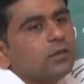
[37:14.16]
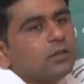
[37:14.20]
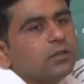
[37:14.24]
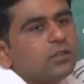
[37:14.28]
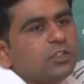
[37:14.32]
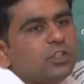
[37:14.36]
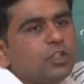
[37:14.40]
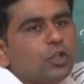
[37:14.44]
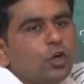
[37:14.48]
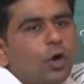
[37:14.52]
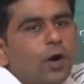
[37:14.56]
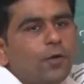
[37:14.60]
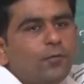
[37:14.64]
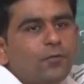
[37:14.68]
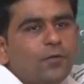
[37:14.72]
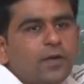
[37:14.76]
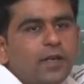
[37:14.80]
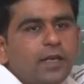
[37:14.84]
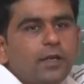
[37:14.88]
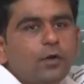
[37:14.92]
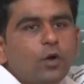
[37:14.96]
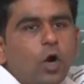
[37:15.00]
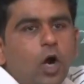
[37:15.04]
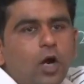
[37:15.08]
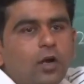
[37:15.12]
g of
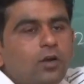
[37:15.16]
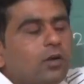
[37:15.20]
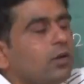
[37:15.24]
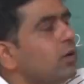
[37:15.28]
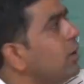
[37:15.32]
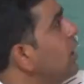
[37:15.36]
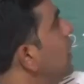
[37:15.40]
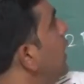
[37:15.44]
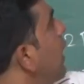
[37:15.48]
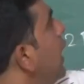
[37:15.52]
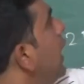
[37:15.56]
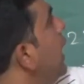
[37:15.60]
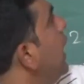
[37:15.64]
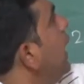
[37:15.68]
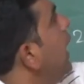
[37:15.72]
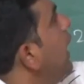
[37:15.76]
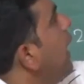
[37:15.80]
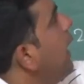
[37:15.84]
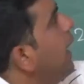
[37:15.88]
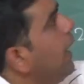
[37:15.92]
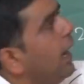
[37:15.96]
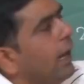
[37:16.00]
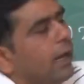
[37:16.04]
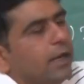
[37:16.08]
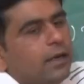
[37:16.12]
t naught
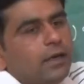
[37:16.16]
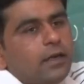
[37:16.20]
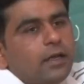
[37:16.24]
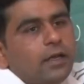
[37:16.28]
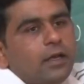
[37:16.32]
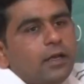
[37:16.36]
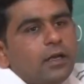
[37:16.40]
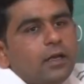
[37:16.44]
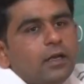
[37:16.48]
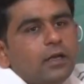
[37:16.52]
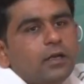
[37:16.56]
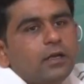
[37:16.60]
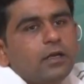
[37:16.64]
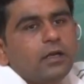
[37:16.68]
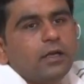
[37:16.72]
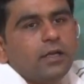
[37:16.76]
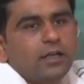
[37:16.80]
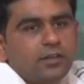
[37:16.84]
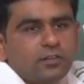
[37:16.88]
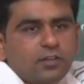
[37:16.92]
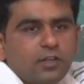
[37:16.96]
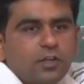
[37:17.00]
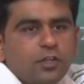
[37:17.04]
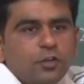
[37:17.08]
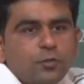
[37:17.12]
and
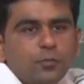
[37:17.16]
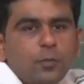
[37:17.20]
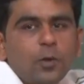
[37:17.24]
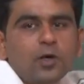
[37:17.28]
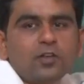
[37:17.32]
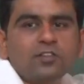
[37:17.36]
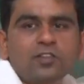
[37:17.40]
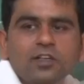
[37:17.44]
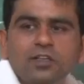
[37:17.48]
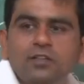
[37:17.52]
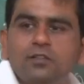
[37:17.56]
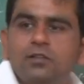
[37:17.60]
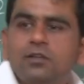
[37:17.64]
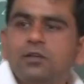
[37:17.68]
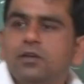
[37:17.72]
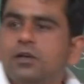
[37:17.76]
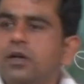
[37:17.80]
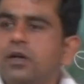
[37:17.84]
its response is